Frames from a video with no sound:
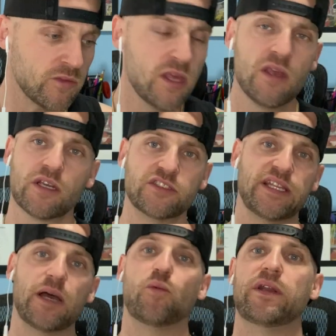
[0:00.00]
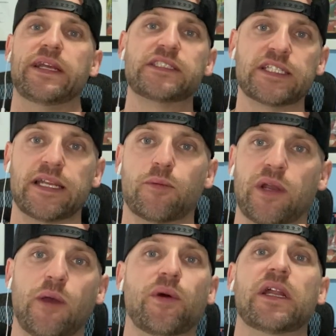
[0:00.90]
because of that one incident when
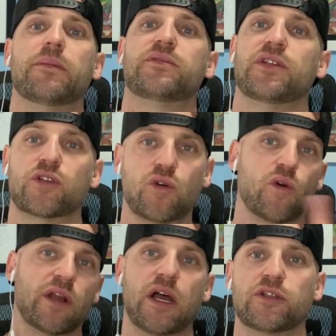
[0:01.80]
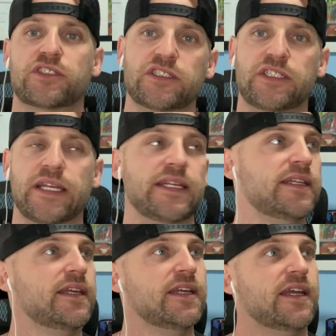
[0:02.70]
I went up to the courthouse because they
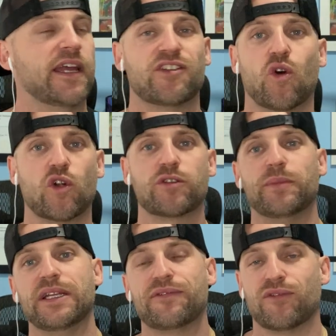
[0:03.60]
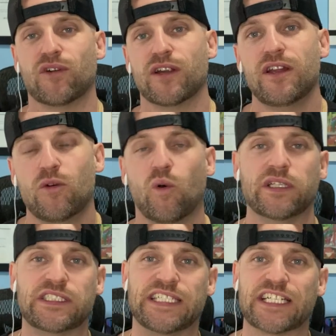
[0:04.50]
ignored me for,
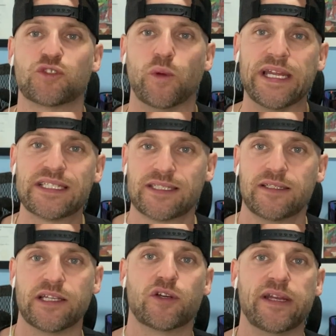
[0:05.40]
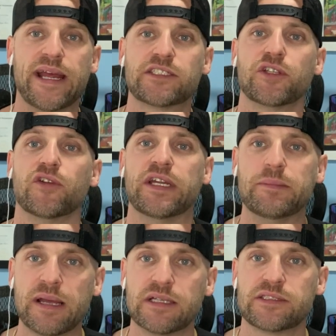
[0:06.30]
6 weeks? They couldn't answer their
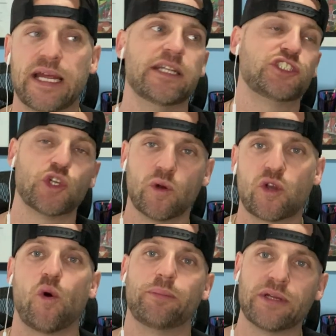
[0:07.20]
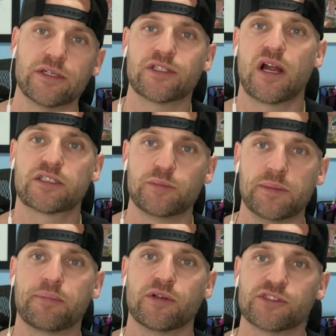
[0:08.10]
emails. I had to go up there and talk to them in
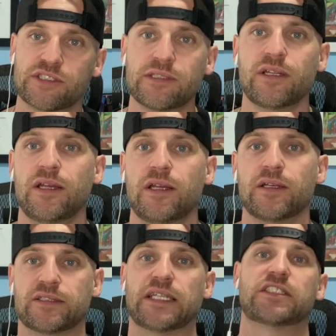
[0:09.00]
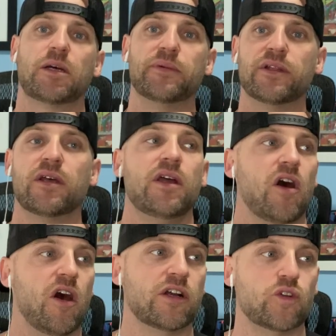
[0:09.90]
person, because that's some of the
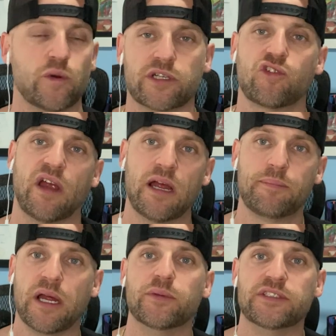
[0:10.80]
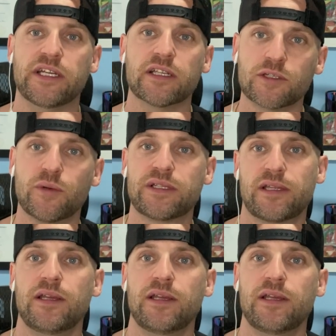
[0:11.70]
ongoing crap I was dealing with.